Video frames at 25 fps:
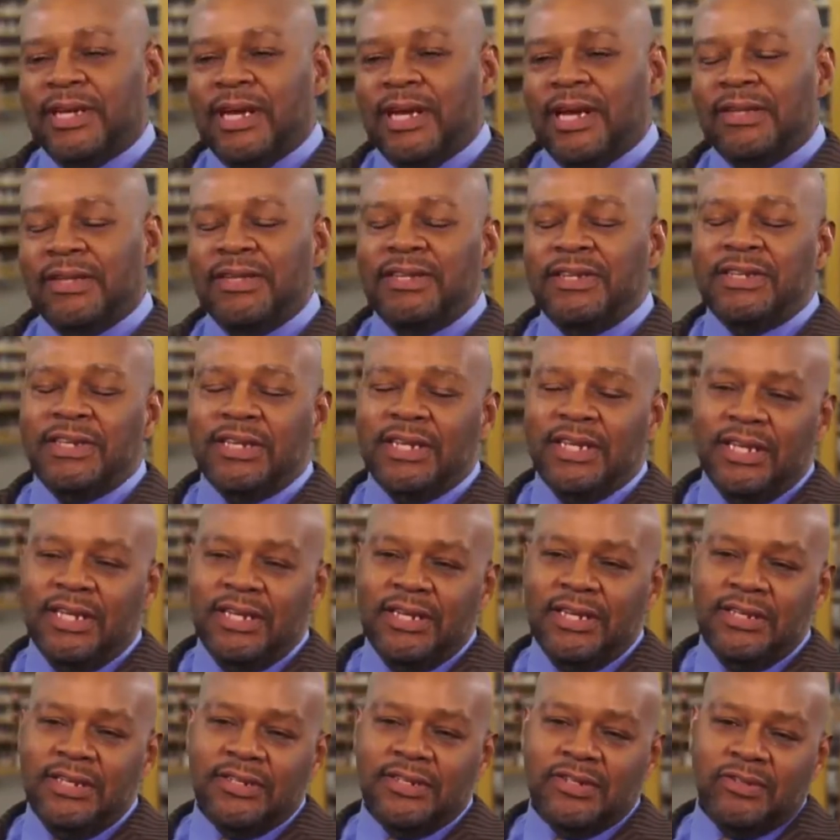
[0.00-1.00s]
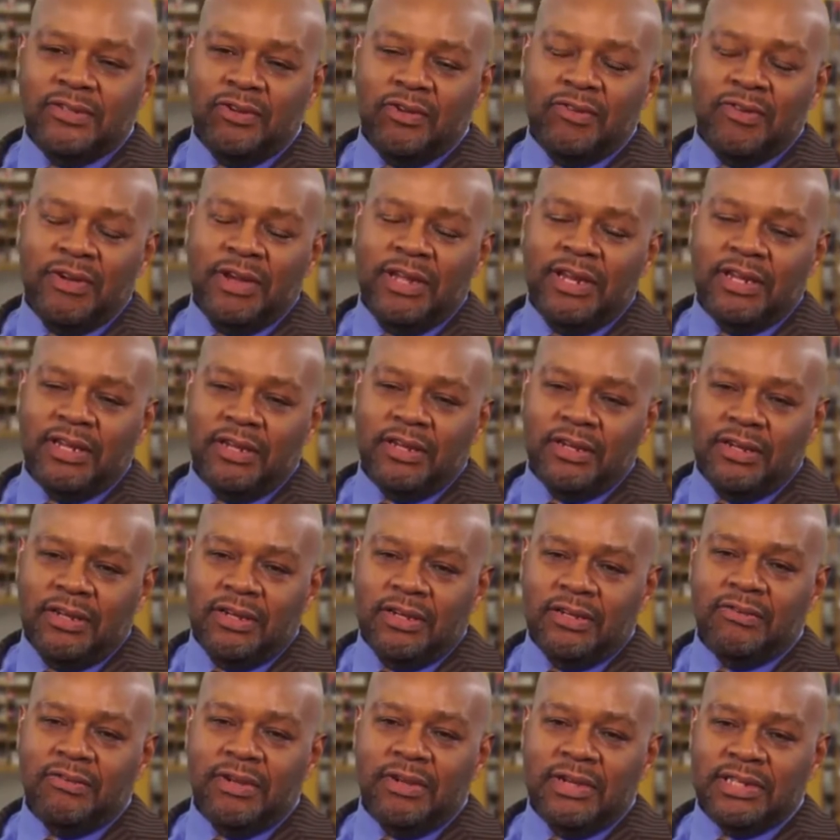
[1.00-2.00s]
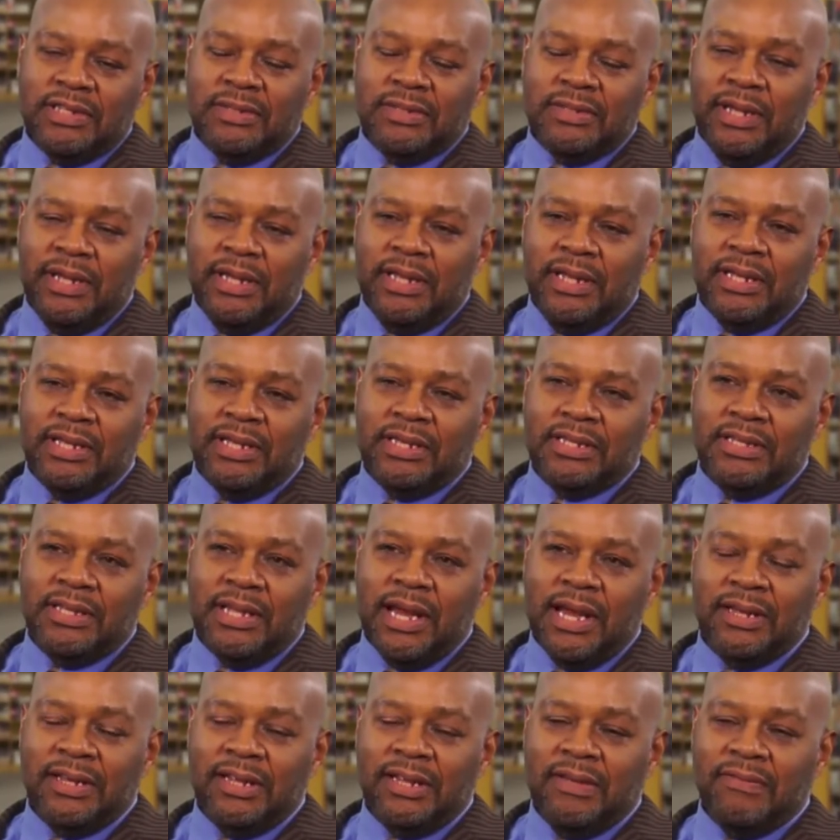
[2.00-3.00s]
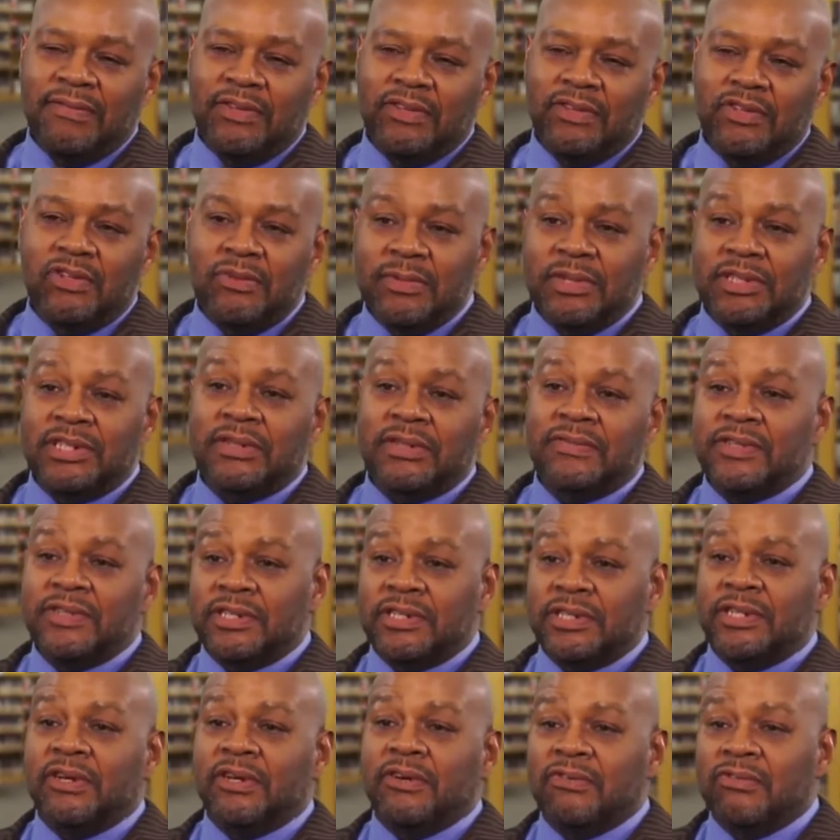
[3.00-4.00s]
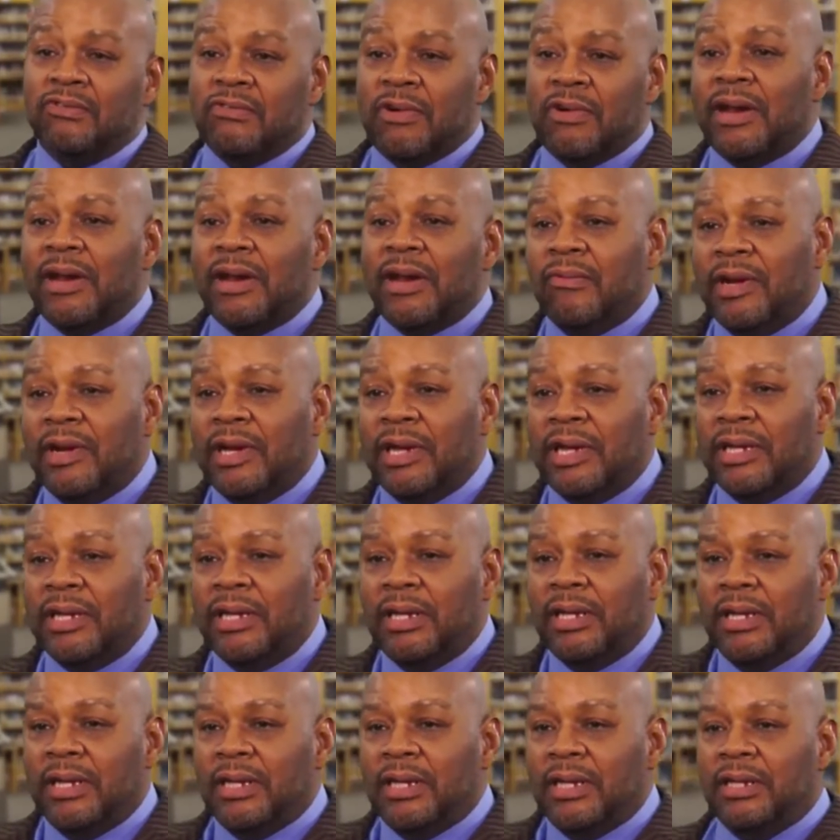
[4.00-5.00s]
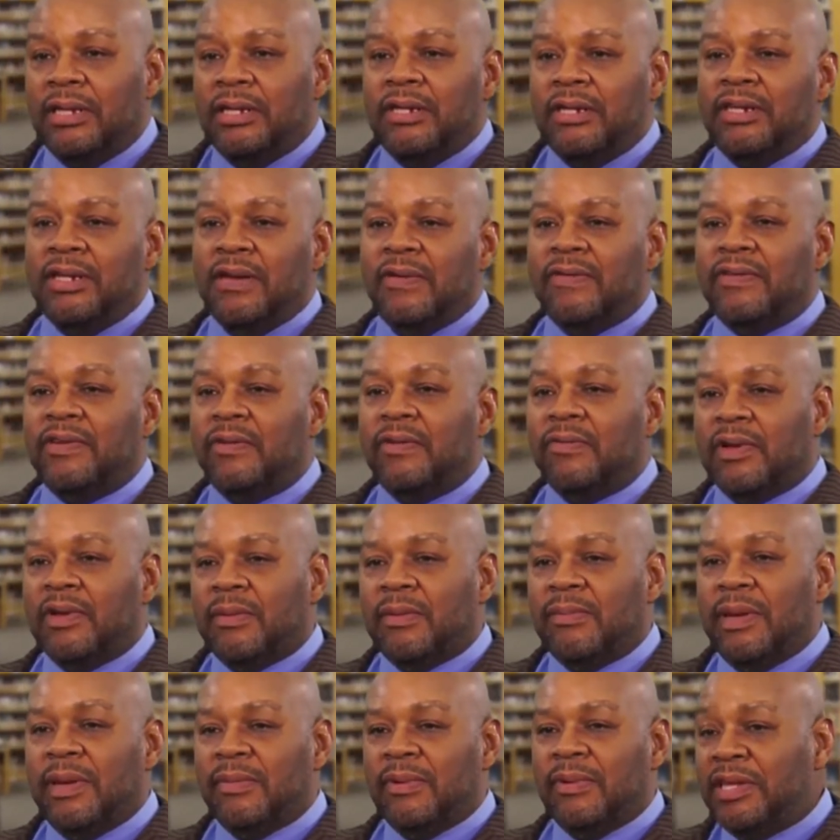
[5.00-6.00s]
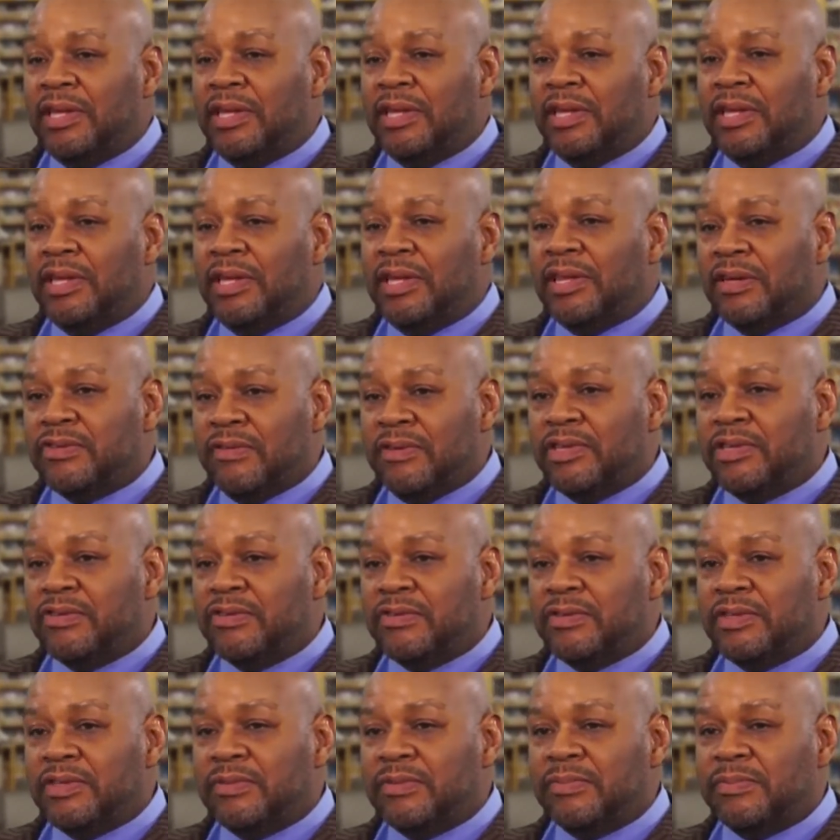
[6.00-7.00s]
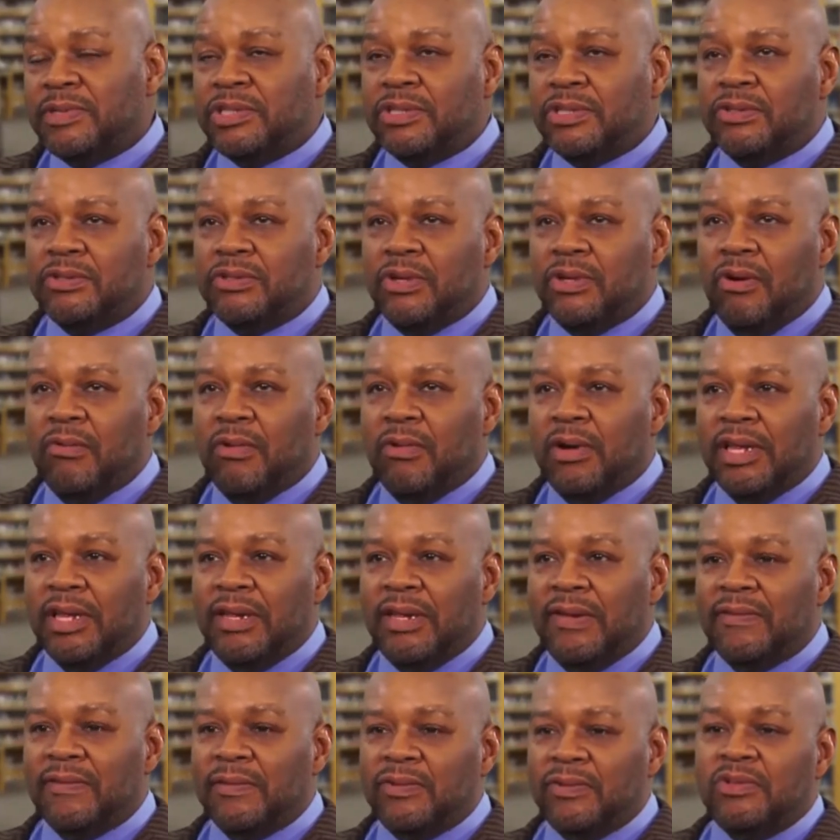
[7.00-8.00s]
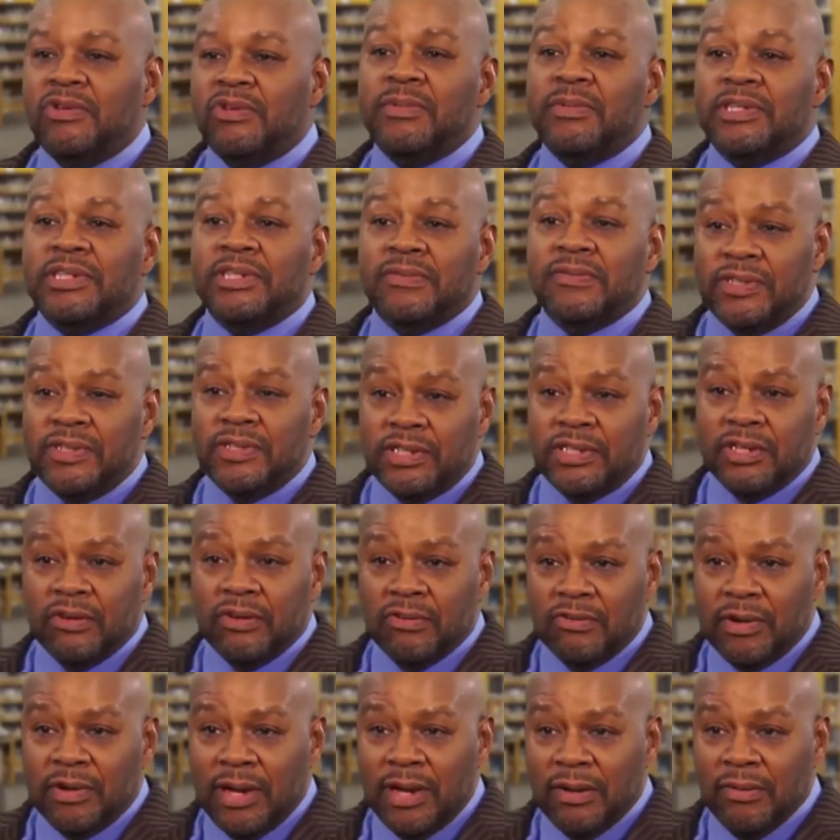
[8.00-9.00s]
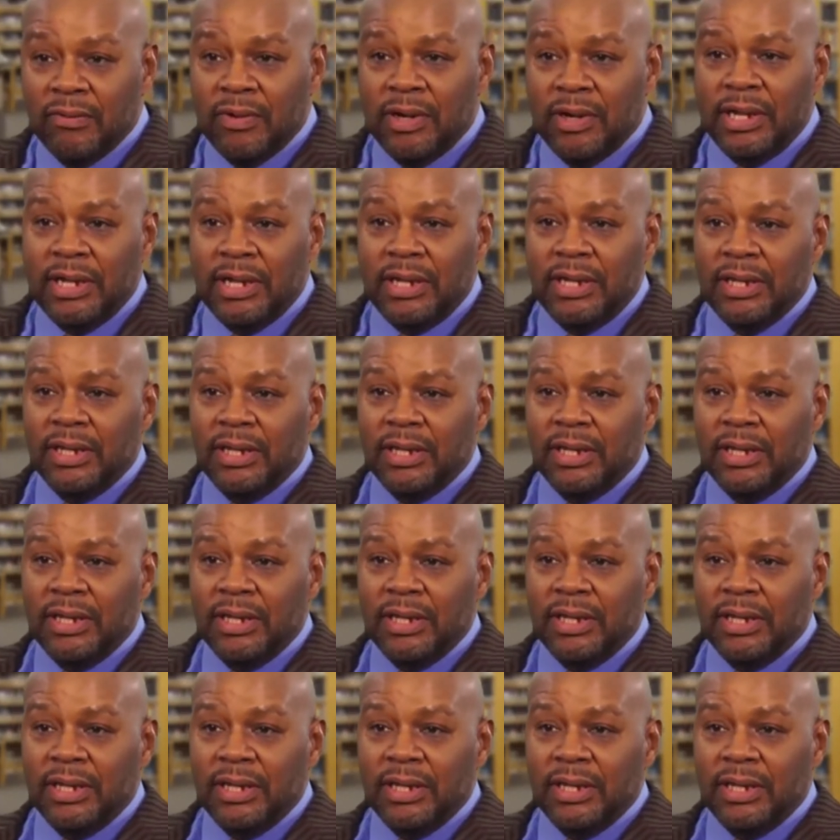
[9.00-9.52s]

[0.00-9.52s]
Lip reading: I think the keys to creating a good resume is not giving too much of yourself right away. You definitely want to be able to pique their interest, but you don't want to give them too much of yourself right away.